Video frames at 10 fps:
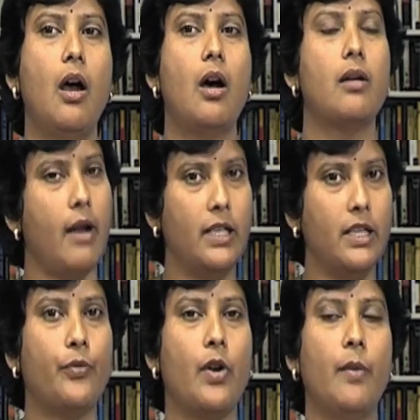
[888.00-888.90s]
right
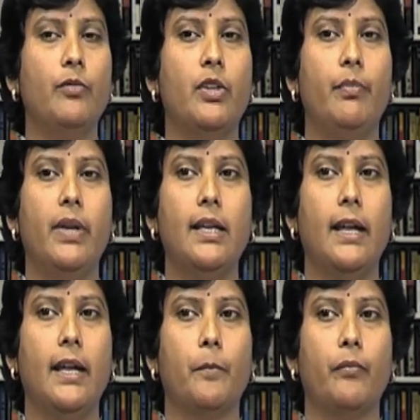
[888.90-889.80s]
from the
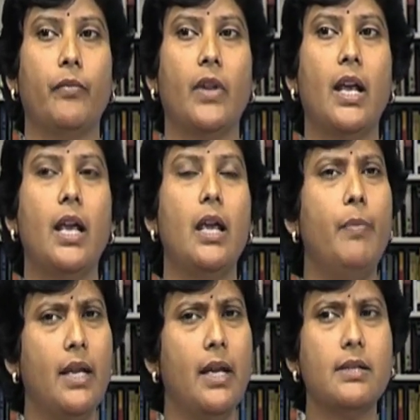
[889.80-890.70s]
beginning. He
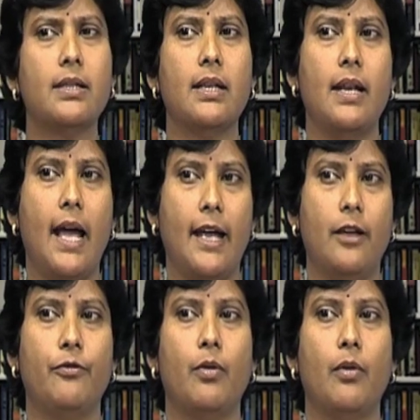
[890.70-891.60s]
begins
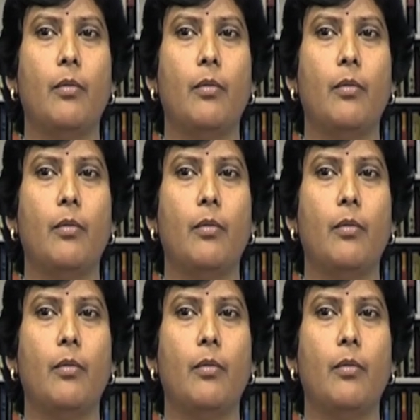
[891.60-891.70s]
life